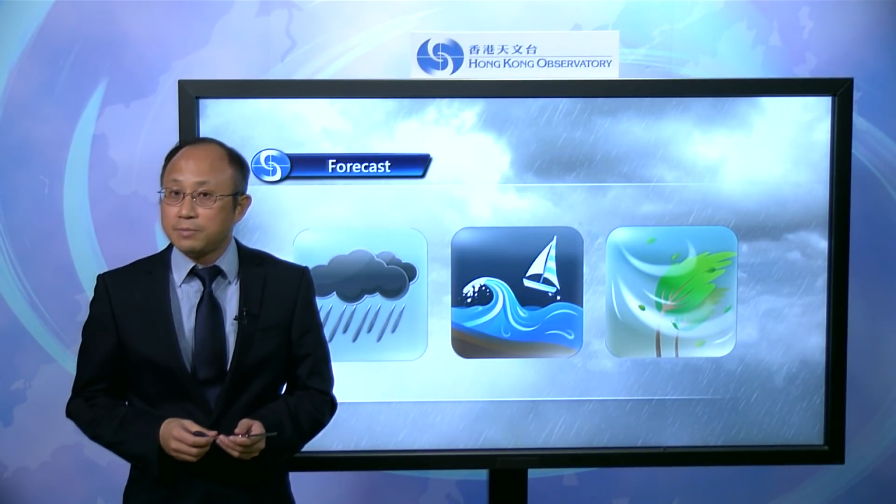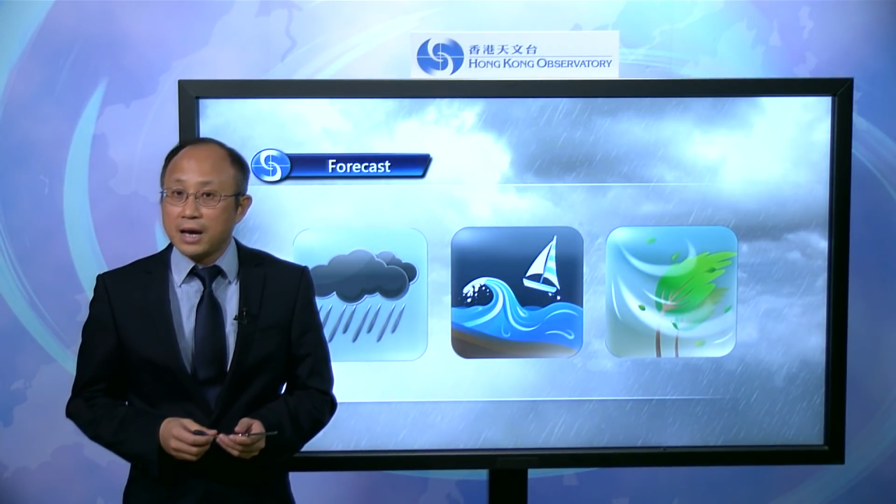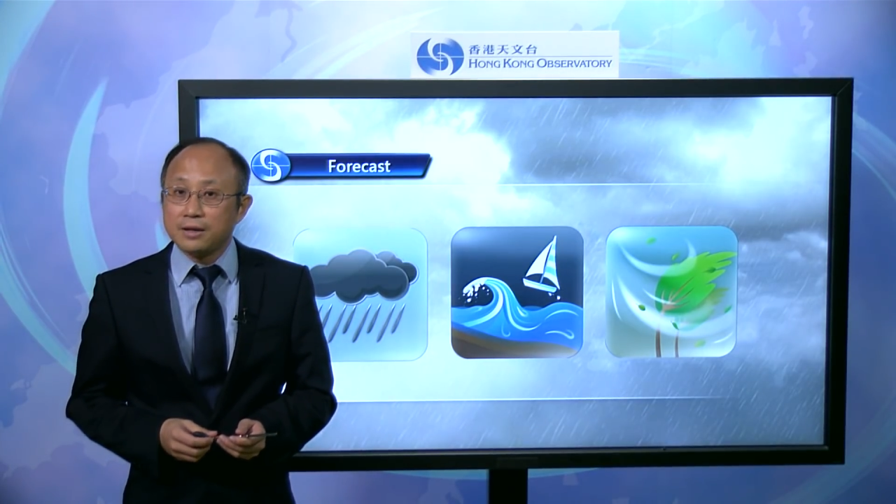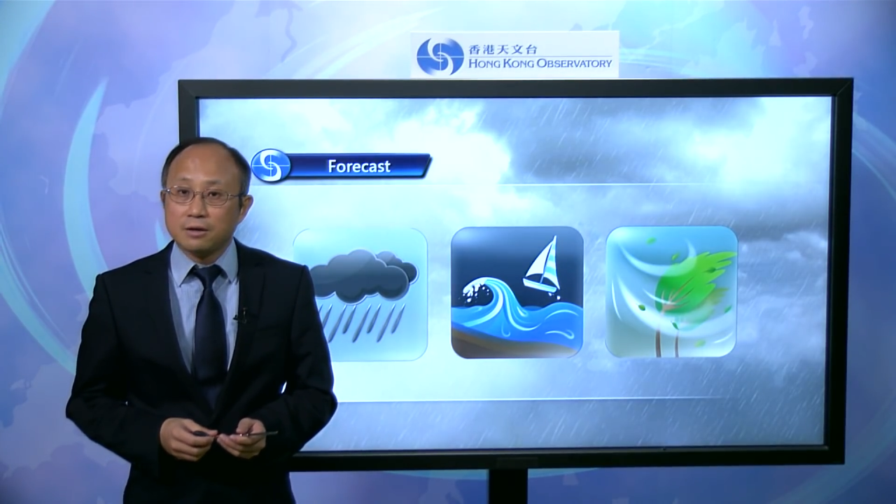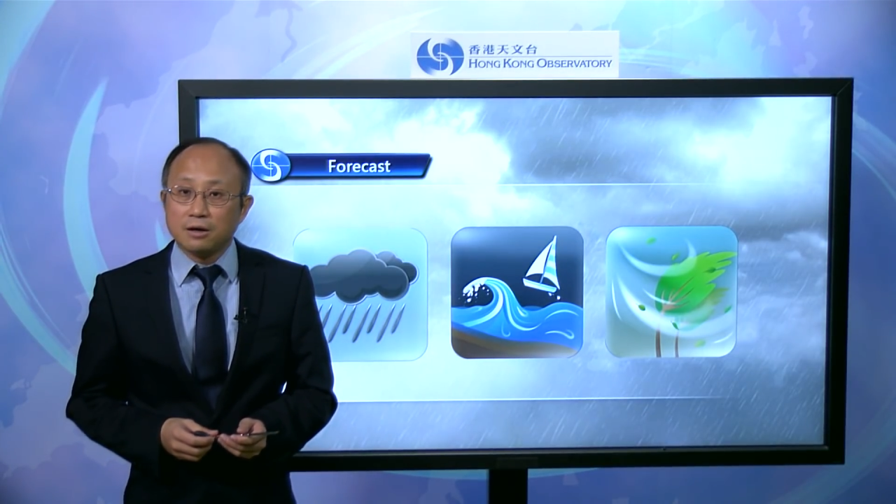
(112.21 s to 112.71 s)

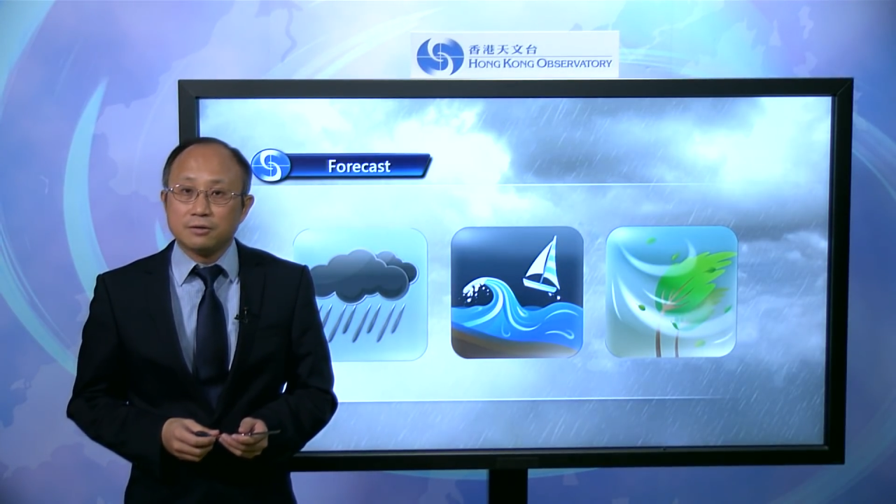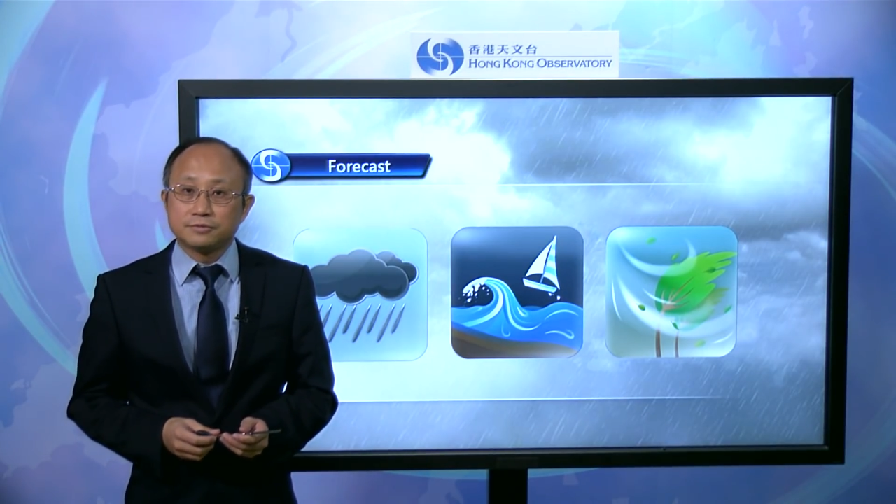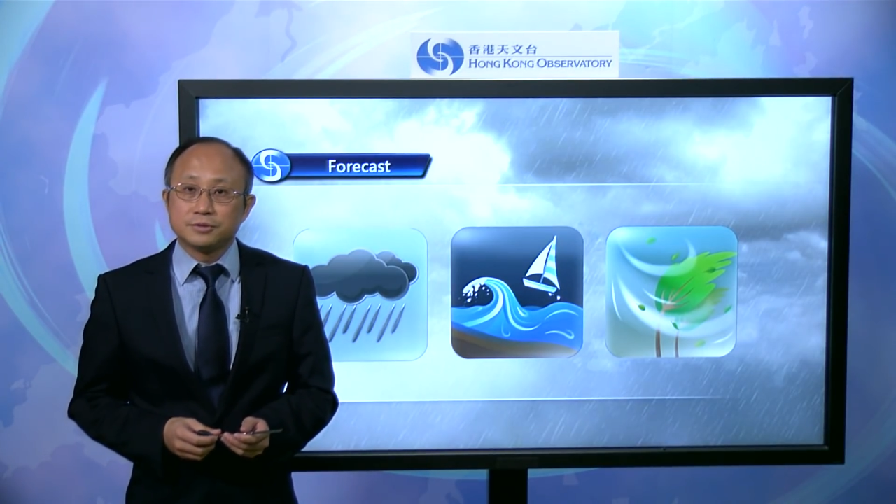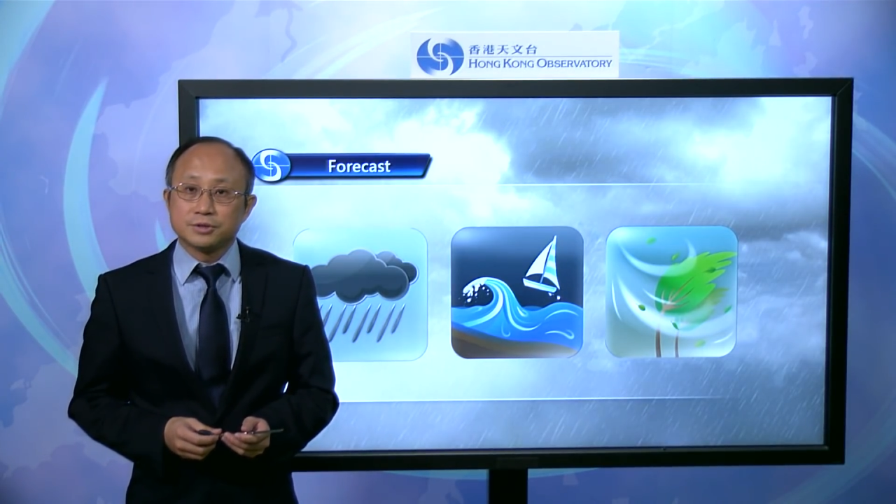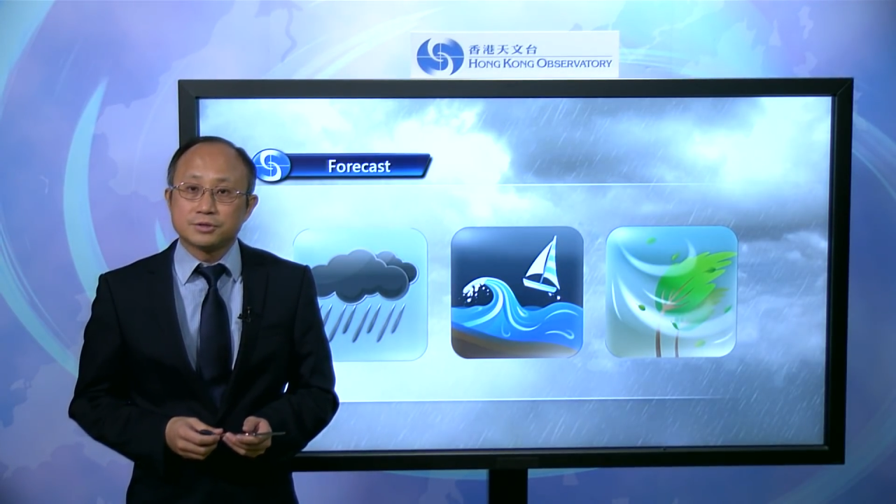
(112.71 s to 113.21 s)
band
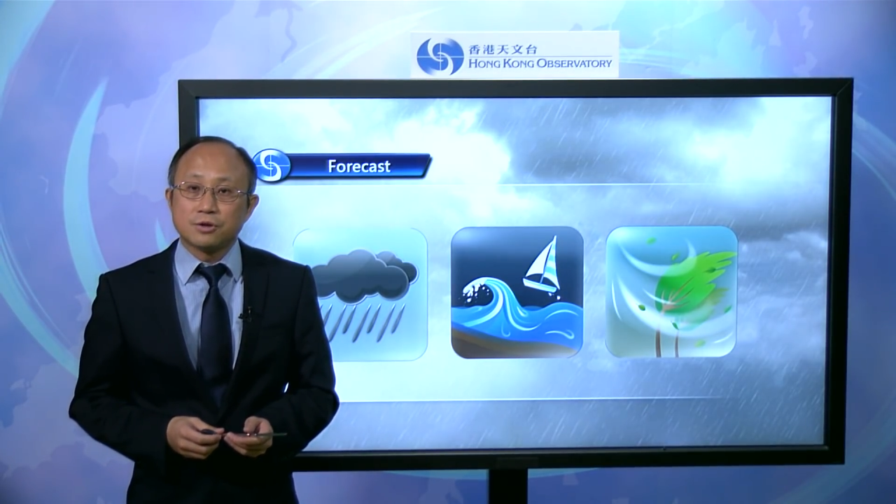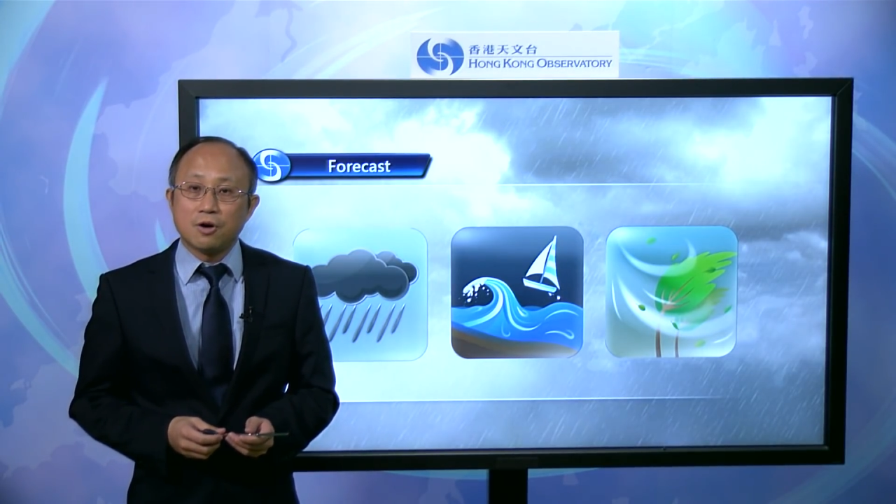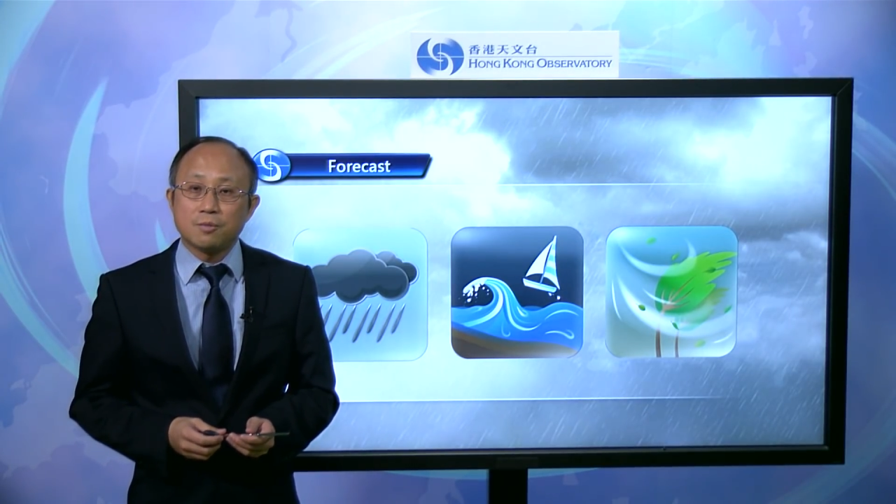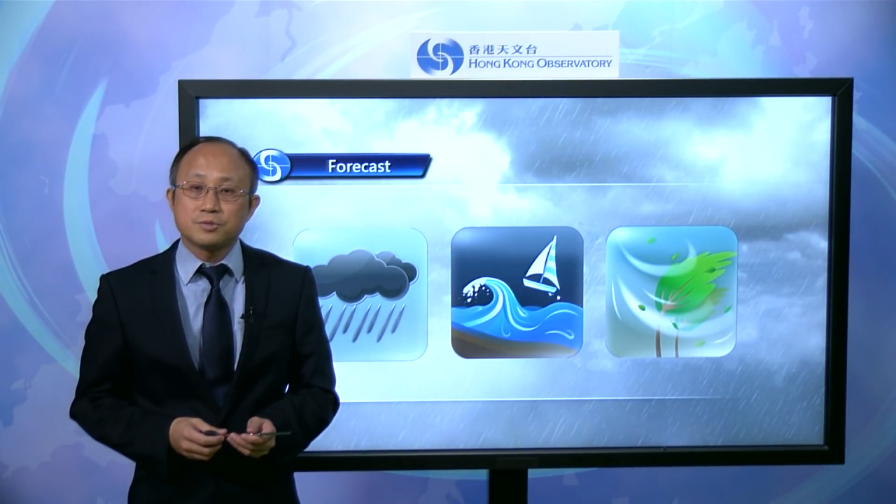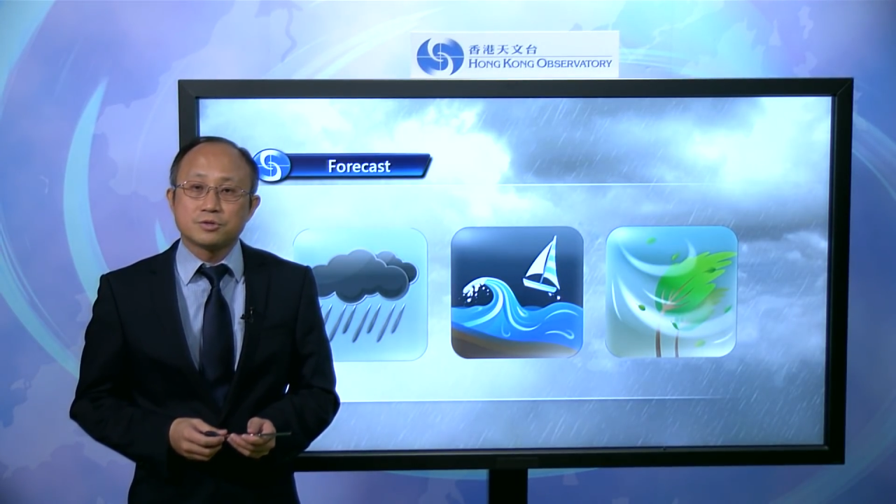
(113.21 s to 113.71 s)
of the storm.